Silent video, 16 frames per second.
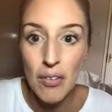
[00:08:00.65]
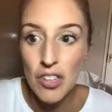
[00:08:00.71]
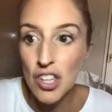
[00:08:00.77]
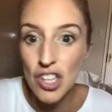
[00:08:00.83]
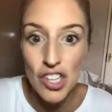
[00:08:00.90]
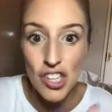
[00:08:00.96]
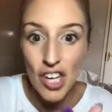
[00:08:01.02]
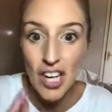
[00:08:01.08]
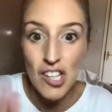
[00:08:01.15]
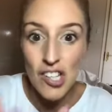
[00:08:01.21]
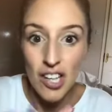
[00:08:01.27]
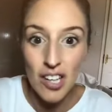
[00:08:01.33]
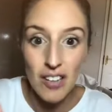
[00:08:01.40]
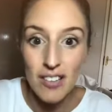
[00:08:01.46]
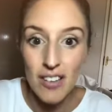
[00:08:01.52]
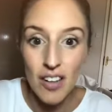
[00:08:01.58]
you can change it
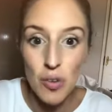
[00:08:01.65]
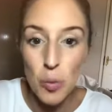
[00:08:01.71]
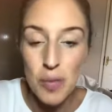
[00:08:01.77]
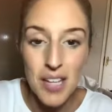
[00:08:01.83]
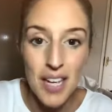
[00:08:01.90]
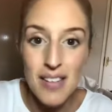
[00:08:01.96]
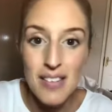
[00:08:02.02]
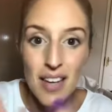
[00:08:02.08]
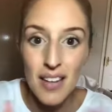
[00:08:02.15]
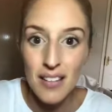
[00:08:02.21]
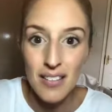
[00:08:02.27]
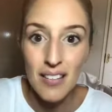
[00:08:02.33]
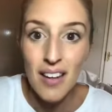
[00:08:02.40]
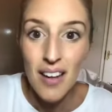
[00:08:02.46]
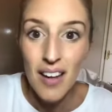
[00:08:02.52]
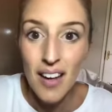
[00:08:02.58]
and update it
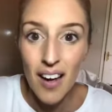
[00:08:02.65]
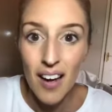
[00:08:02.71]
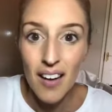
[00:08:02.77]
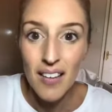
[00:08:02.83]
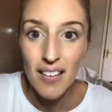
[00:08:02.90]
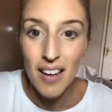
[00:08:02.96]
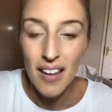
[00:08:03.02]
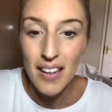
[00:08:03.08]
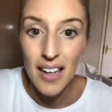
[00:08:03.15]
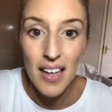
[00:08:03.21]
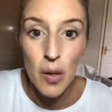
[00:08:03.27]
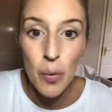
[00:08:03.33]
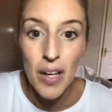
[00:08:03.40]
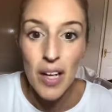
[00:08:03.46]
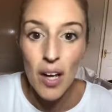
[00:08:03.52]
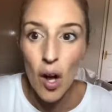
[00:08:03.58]
and get it
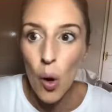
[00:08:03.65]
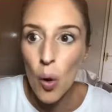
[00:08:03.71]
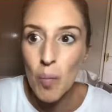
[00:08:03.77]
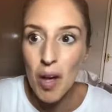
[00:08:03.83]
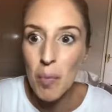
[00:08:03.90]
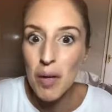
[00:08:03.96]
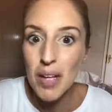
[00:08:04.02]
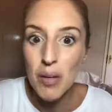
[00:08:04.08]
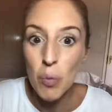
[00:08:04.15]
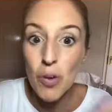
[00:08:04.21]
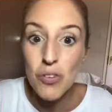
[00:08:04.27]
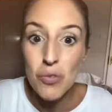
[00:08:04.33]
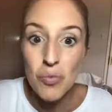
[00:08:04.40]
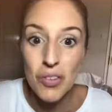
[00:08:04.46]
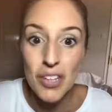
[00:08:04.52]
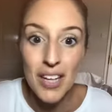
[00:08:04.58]
quicker. Or maybe it
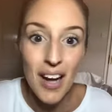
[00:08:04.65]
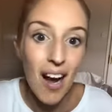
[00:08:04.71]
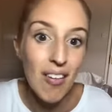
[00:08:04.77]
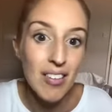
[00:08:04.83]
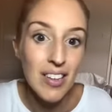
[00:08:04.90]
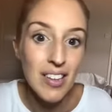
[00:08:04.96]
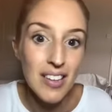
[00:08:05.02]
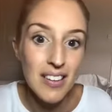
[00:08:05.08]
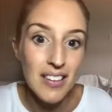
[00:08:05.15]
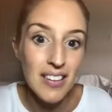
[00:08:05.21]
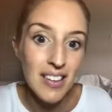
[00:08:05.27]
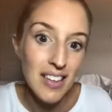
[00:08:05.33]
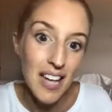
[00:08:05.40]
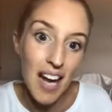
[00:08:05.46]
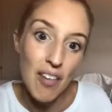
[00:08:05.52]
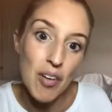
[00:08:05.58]
wasn't running out and you
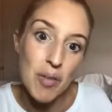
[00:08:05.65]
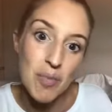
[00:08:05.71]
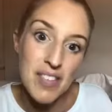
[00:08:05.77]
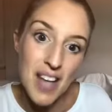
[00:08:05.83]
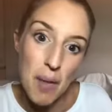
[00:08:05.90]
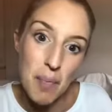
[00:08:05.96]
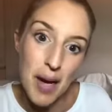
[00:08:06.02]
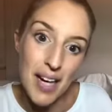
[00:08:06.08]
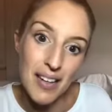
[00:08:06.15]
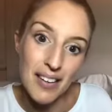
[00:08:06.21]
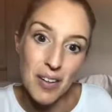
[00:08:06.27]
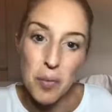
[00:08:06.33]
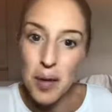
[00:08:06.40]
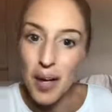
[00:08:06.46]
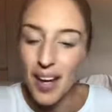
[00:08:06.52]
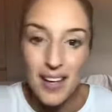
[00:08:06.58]
can have it set back a
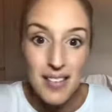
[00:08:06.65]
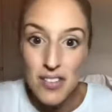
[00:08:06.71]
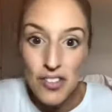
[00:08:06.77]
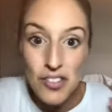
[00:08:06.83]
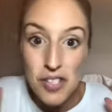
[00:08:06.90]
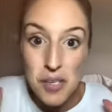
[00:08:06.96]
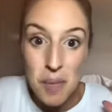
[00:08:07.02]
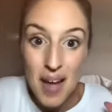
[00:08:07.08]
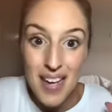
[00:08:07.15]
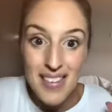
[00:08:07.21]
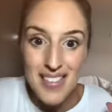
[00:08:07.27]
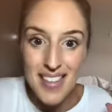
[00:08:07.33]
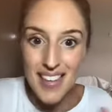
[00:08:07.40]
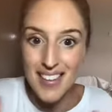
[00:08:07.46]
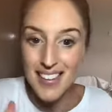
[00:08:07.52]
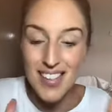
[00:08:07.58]
little bit. It's just
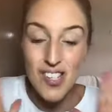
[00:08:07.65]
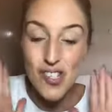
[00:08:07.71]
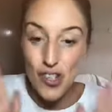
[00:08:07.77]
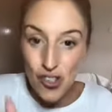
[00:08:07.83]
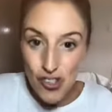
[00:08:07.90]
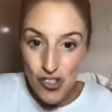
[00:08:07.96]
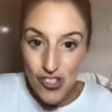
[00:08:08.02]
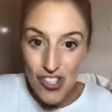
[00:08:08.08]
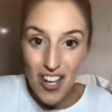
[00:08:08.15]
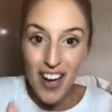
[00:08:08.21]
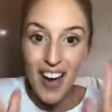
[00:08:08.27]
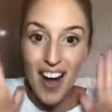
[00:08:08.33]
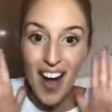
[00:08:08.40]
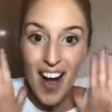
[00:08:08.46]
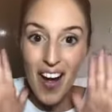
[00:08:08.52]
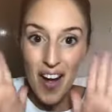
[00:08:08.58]
amazing. It's just
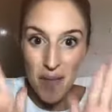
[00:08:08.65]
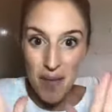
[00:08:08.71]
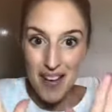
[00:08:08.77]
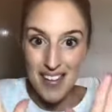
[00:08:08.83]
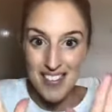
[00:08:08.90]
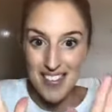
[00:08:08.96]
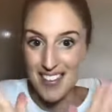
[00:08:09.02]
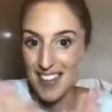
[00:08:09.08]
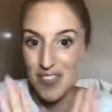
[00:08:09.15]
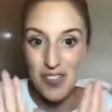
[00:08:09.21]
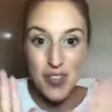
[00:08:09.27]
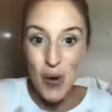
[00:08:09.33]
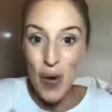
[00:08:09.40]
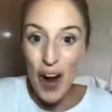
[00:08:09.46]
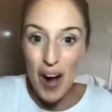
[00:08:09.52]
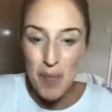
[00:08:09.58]
amazing. I'm
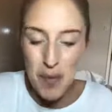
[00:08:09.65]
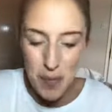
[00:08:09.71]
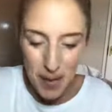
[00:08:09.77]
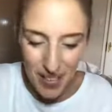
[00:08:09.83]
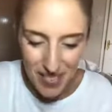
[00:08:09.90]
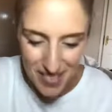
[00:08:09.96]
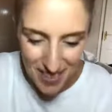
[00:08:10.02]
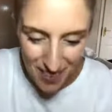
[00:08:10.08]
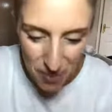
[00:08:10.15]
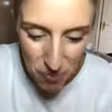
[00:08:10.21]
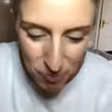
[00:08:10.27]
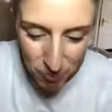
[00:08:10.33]
so happy about it.